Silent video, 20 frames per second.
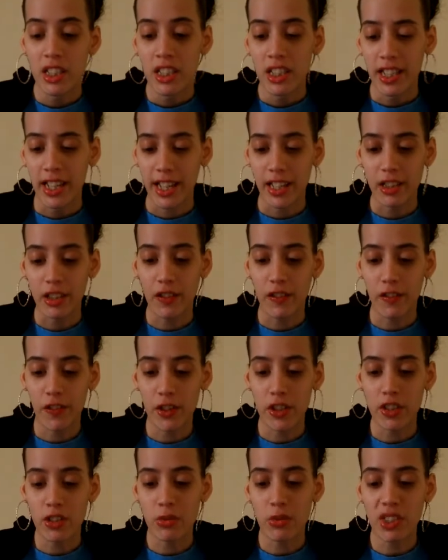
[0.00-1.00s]
Now the
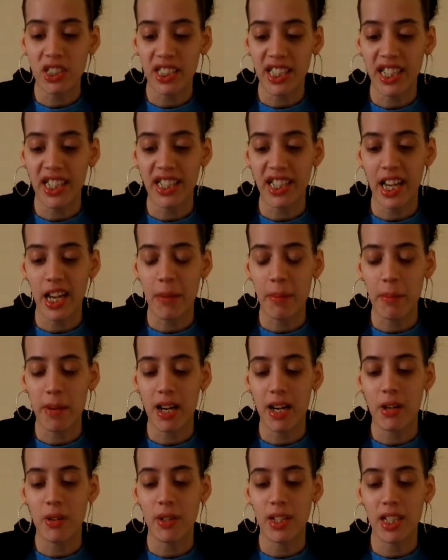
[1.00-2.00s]
first one that came
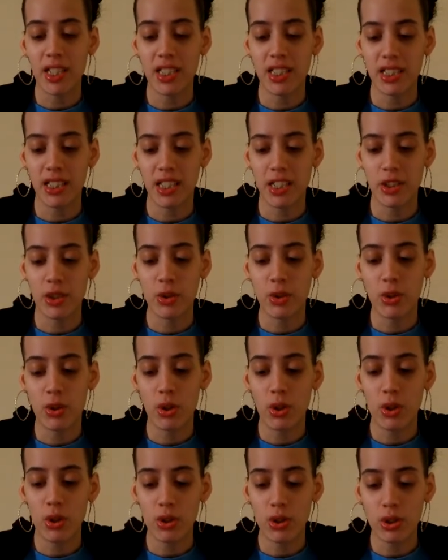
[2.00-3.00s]
out, it says you
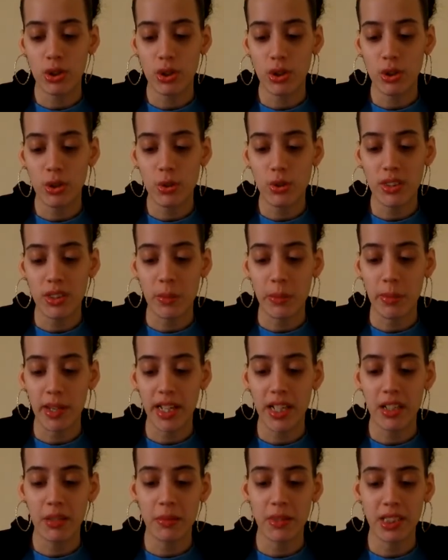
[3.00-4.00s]
could also use a
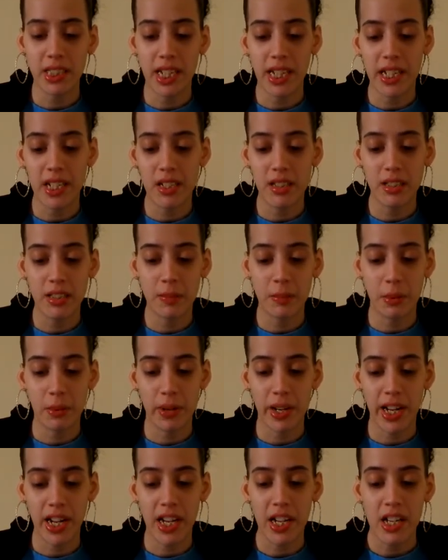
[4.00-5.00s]
makeup setting
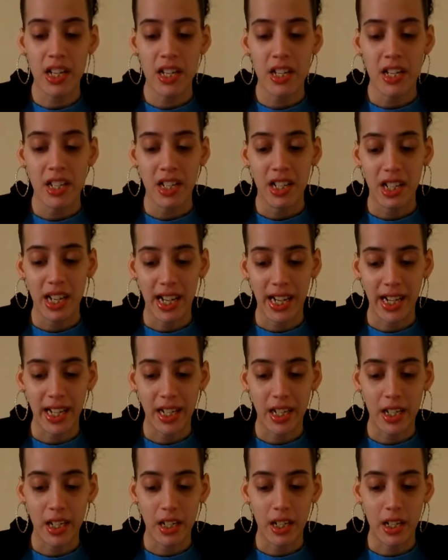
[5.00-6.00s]
spray
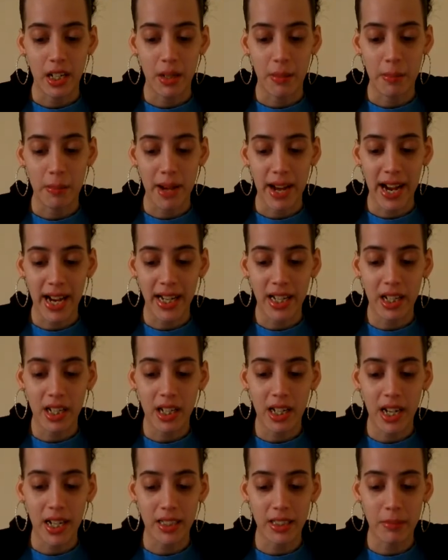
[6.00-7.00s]
like
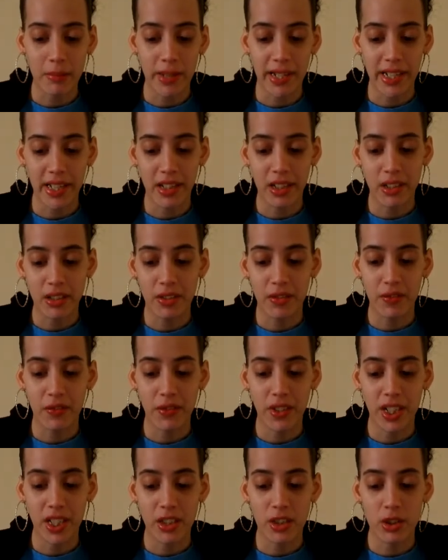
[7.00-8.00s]
MAC Cosmetics
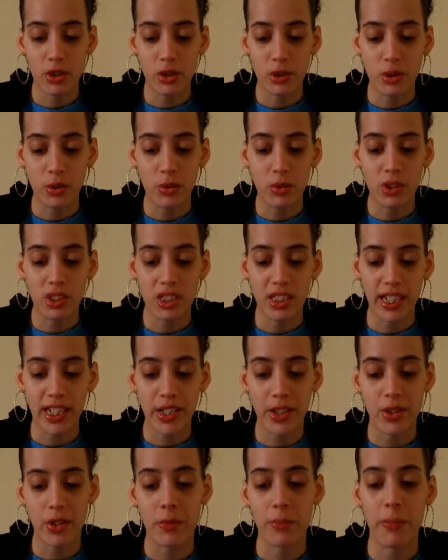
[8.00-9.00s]
Fix to
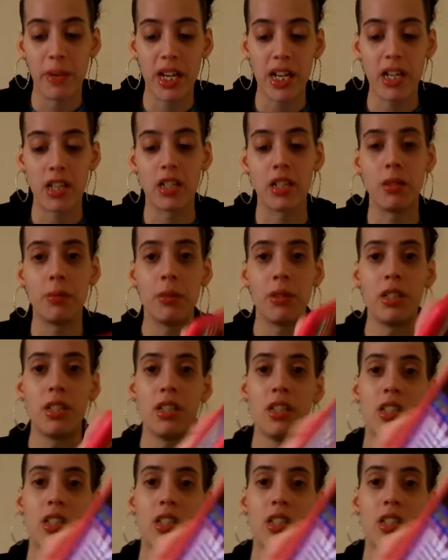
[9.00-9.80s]
set your makeup,